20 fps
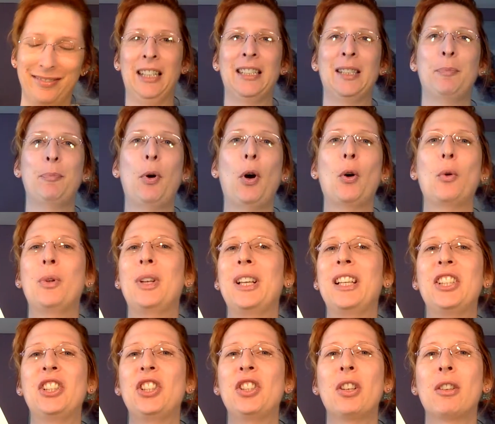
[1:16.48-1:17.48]
It's
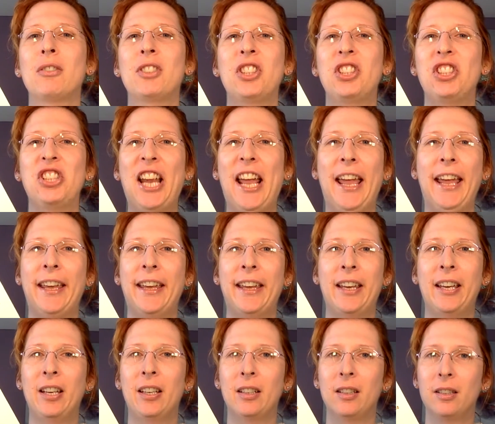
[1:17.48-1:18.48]
Polish, not
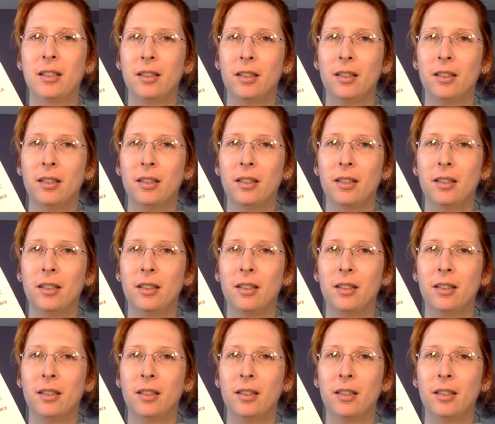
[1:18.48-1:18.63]
Czech.